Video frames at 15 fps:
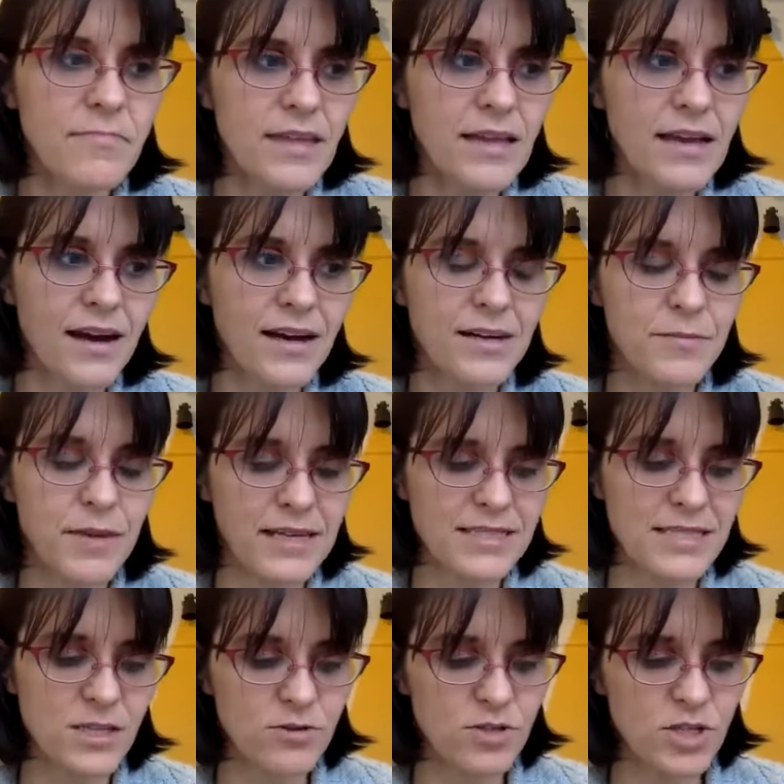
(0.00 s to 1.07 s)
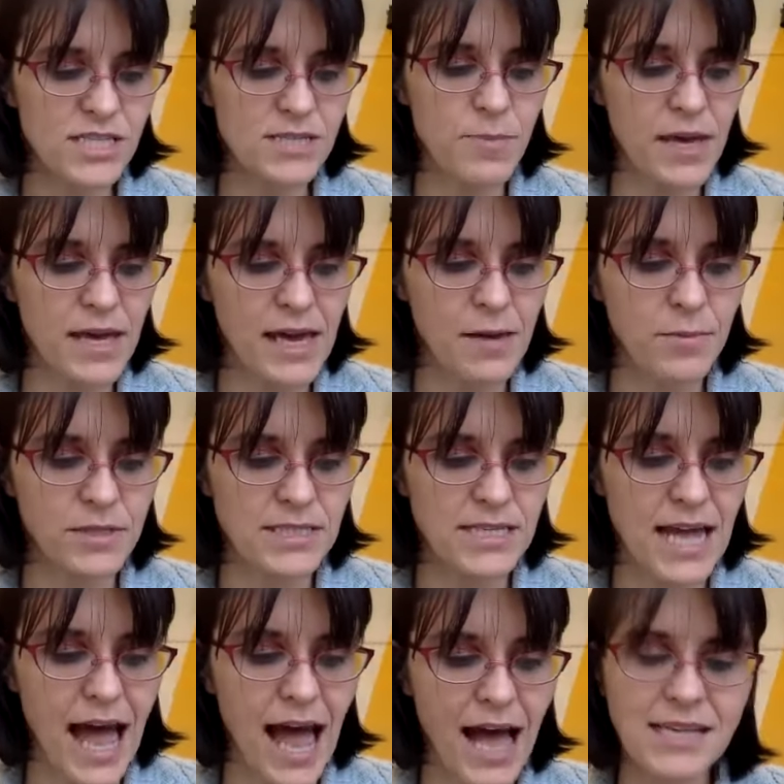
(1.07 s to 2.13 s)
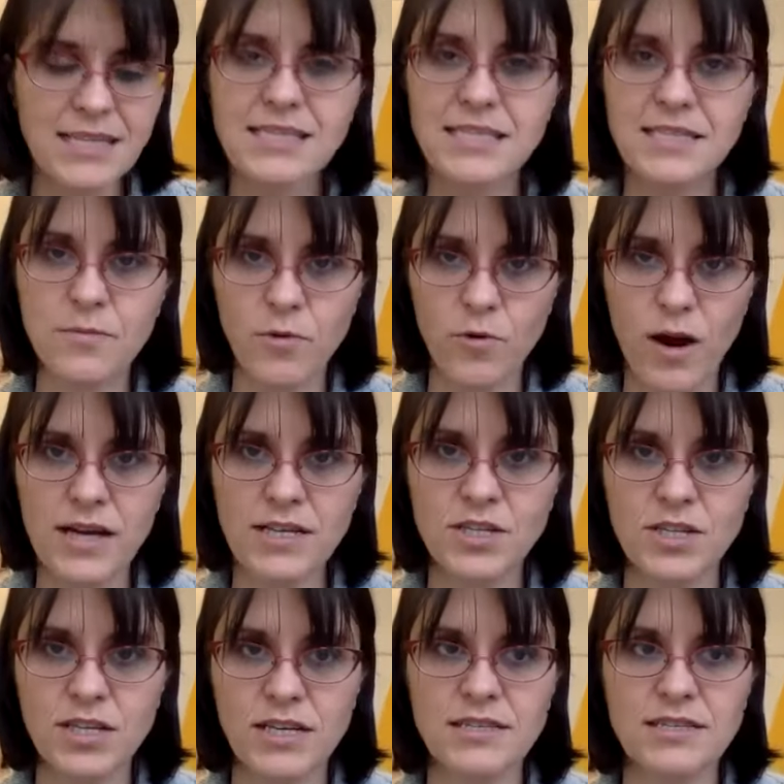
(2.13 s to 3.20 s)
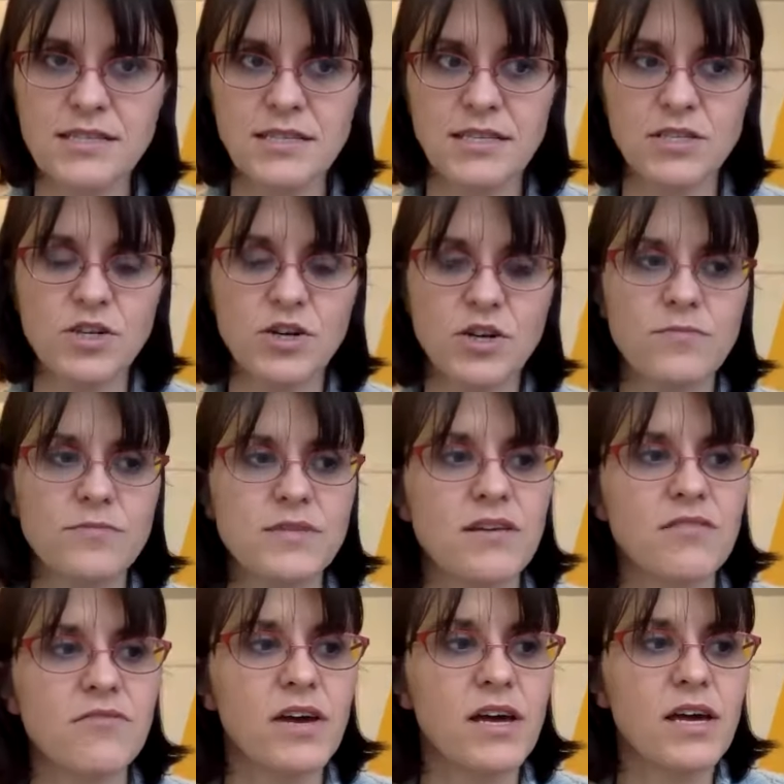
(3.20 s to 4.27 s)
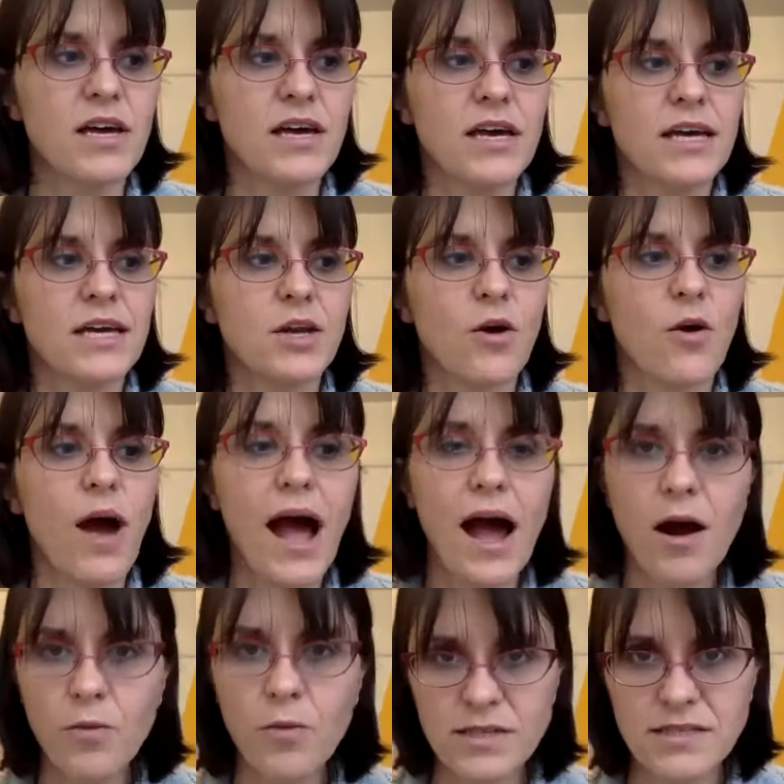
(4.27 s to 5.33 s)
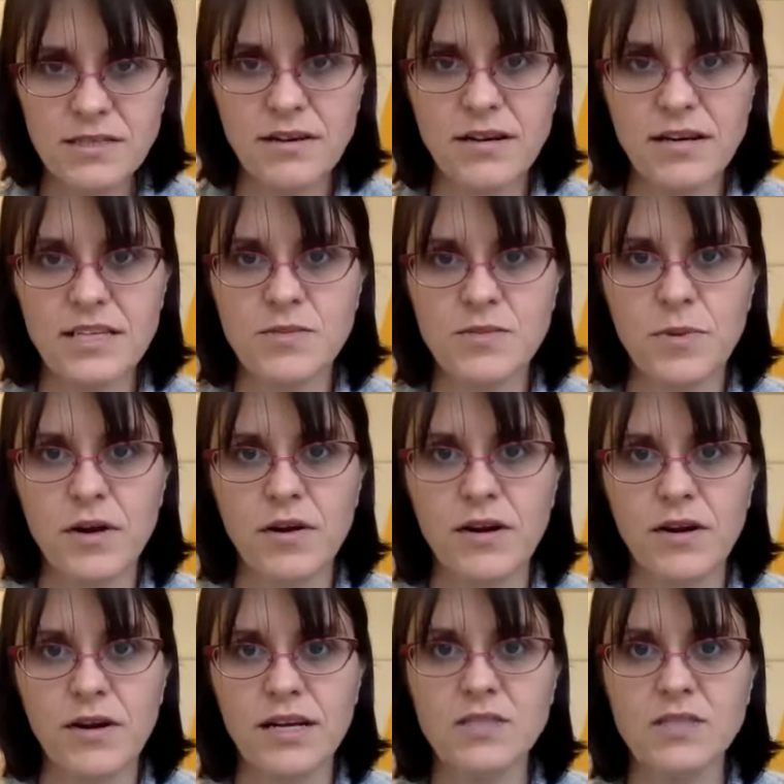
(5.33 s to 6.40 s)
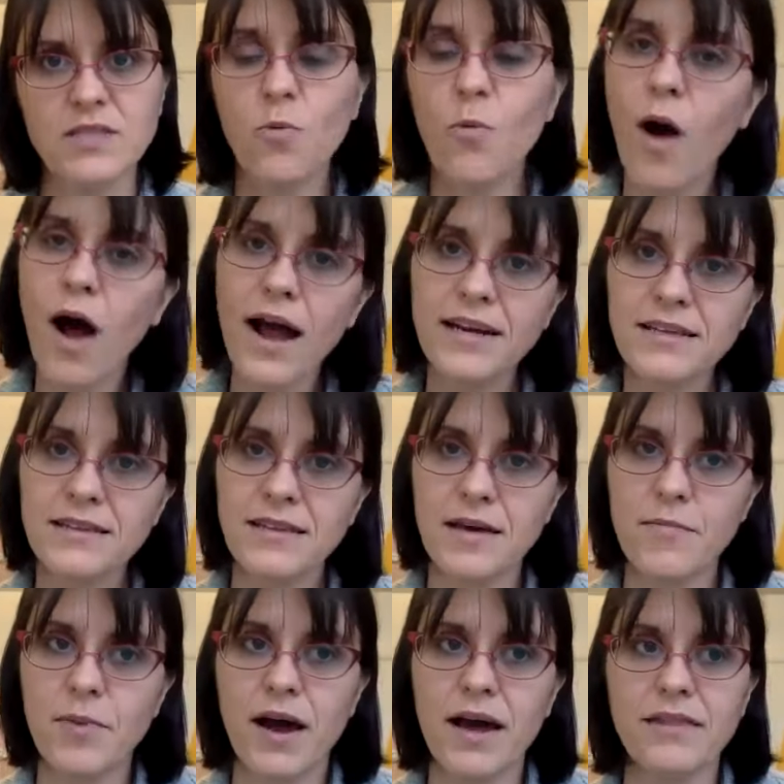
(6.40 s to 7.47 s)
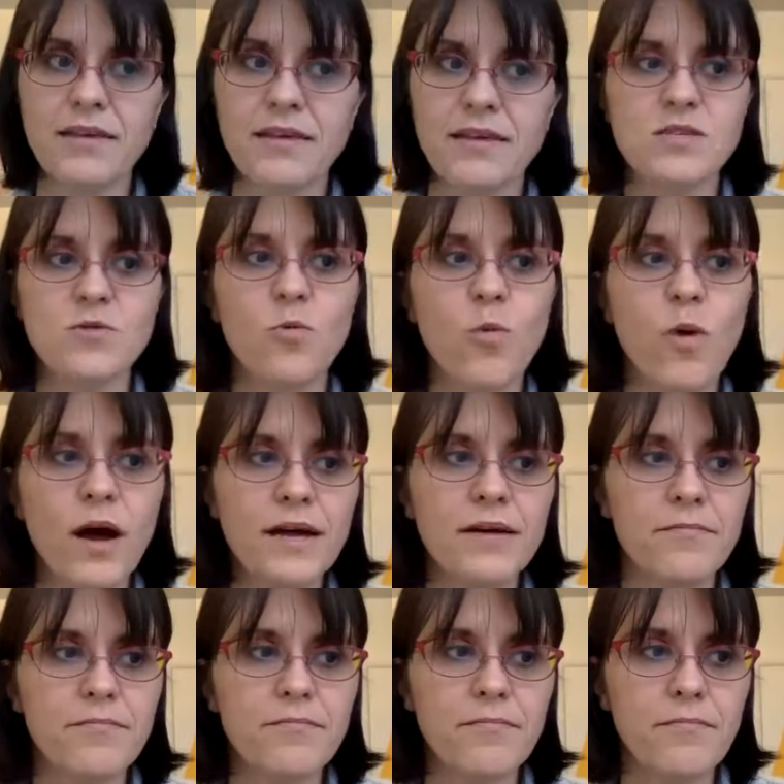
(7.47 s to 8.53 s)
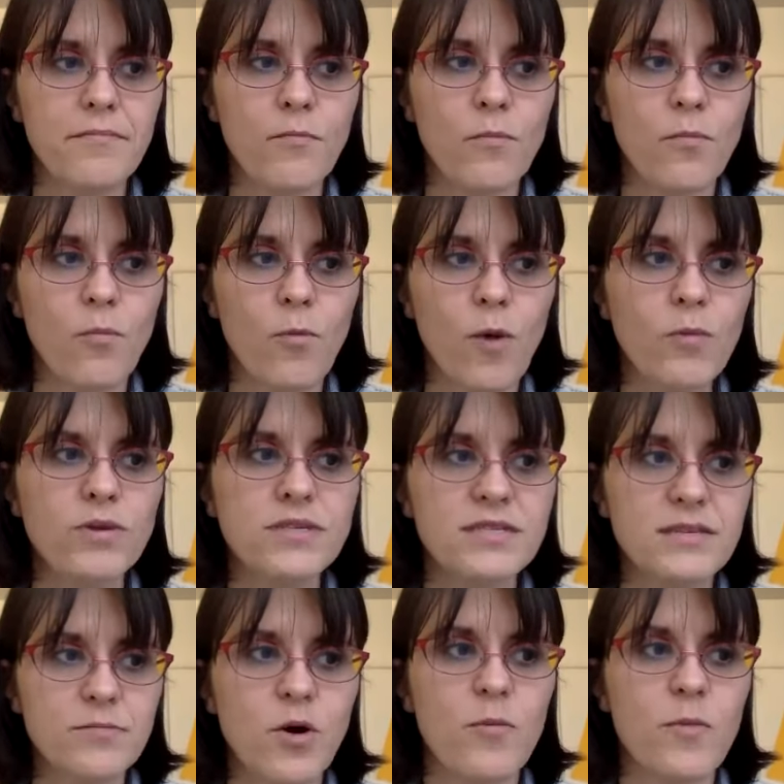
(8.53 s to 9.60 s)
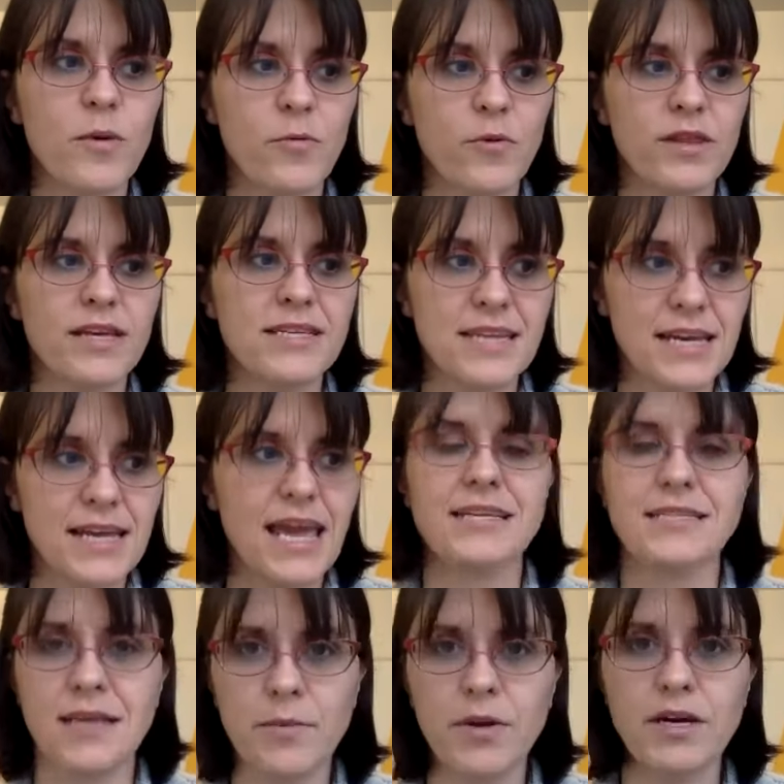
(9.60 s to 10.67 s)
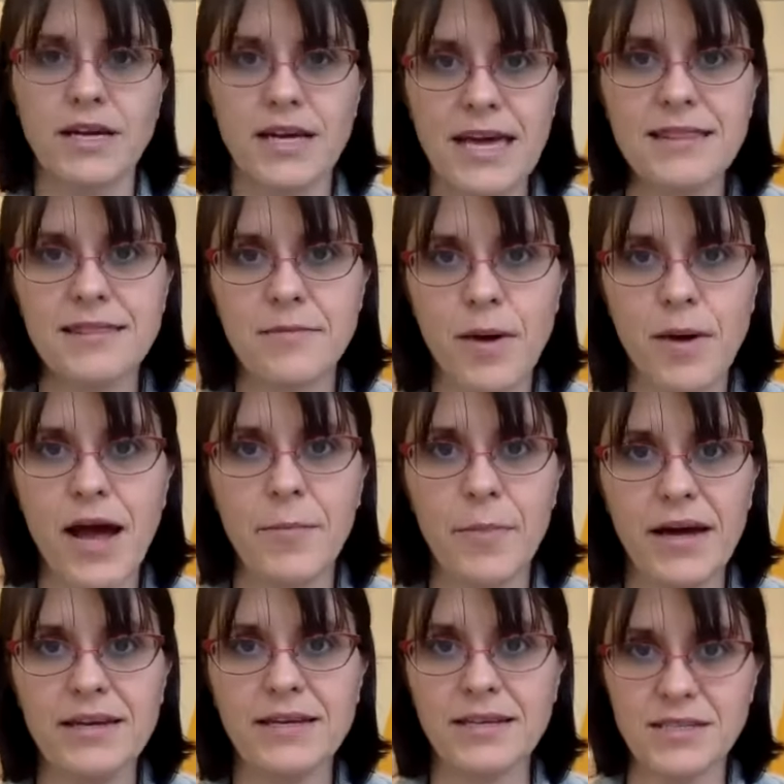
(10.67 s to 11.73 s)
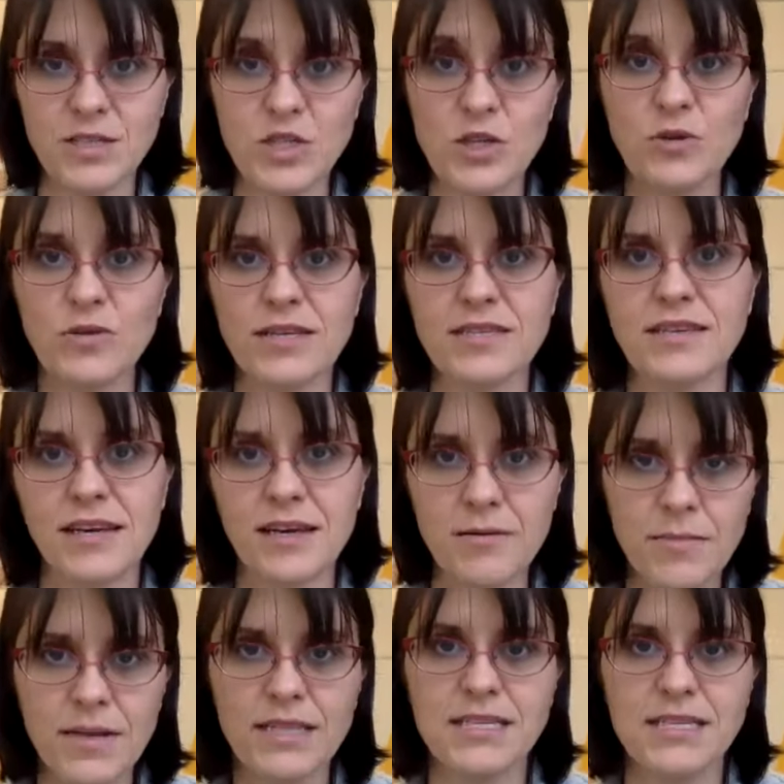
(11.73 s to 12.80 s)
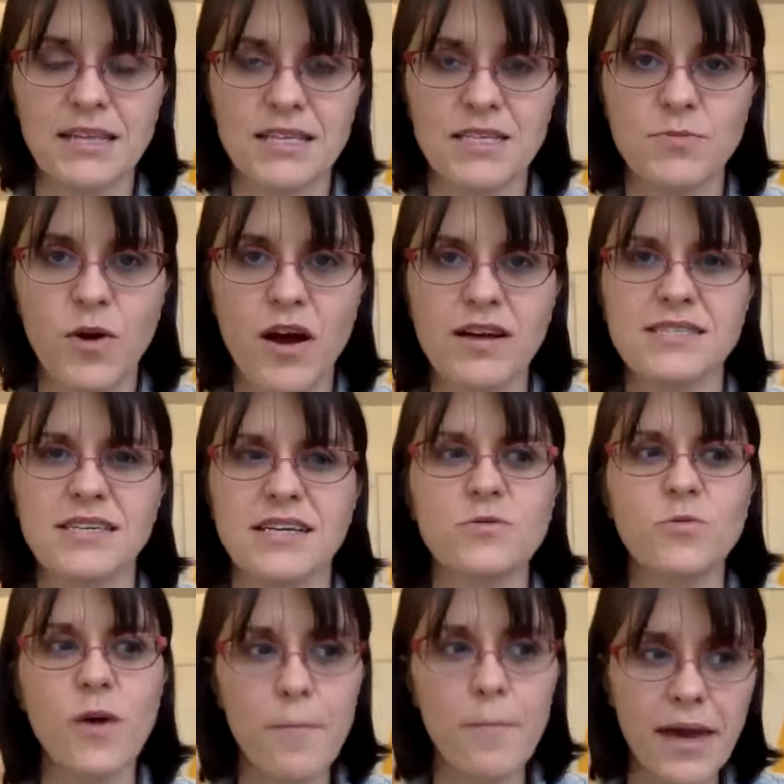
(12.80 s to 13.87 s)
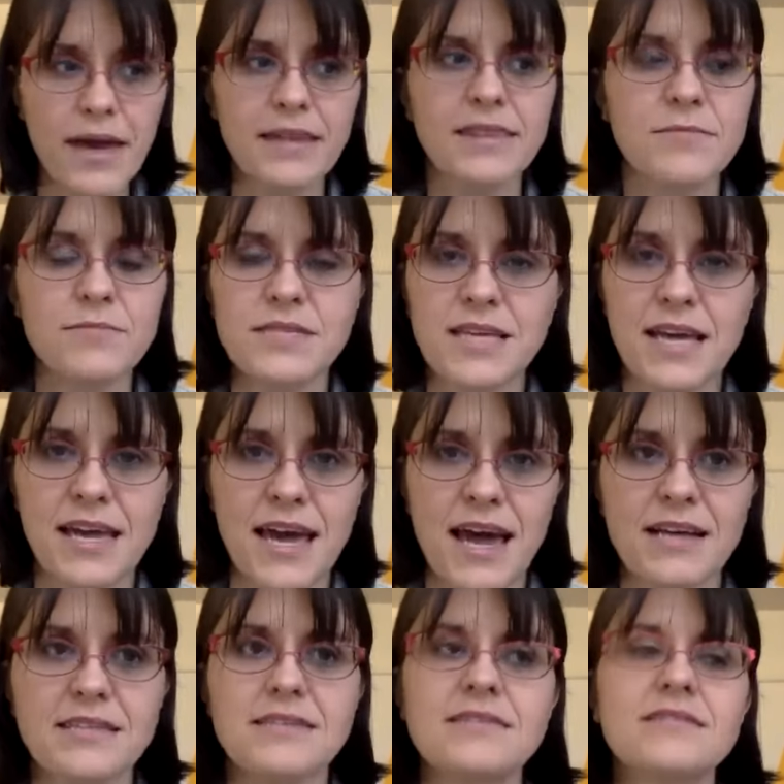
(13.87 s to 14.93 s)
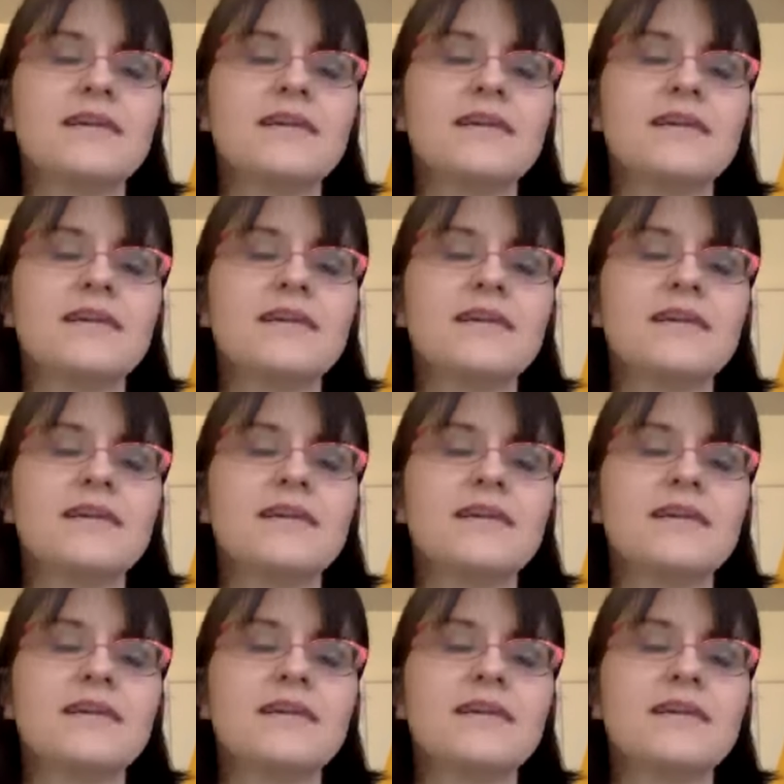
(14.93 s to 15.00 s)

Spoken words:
And so just being able to ask some questions in terms of, how was their experience? Why did they buy this? What was the moment where they said, yes, I'm going to hit the buy button and do this and commit to this process? What made them say yes?